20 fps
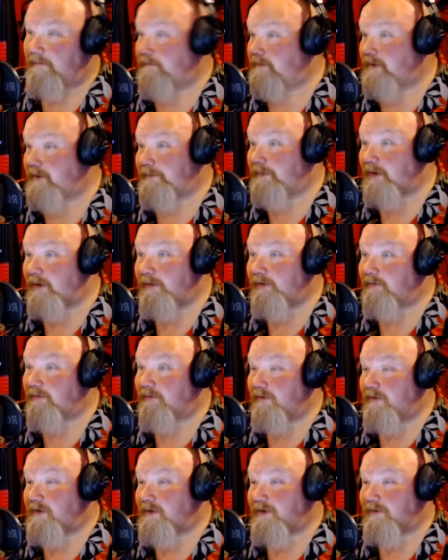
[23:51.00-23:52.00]
But both
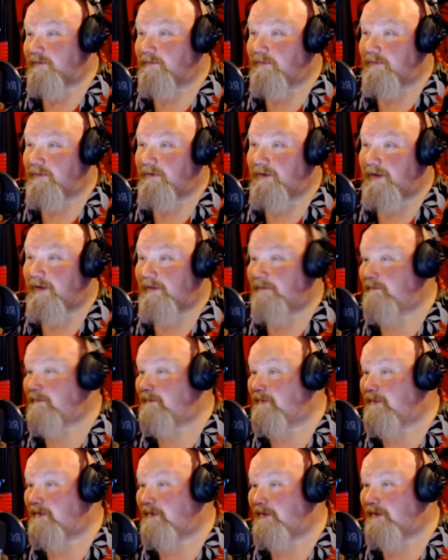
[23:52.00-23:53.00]
are awesome, and
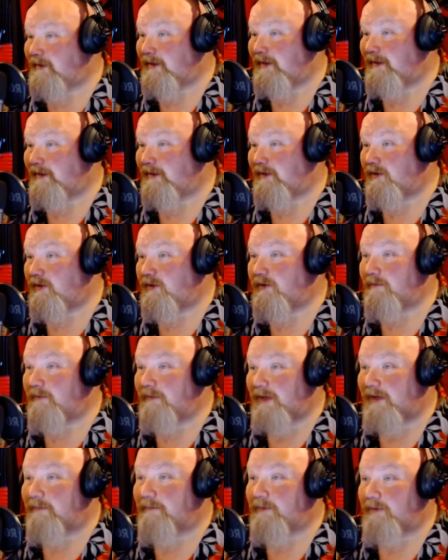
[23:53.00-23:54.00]
and you can
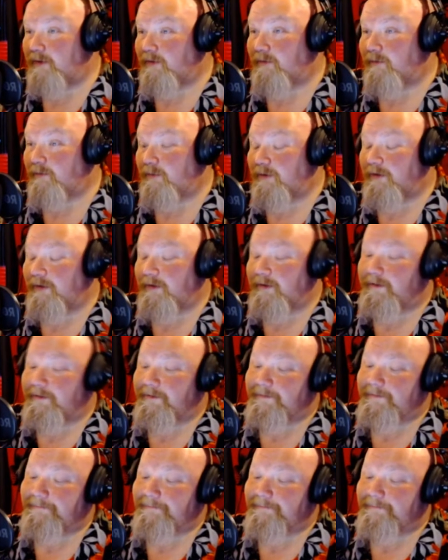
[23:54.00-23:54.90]
make both work.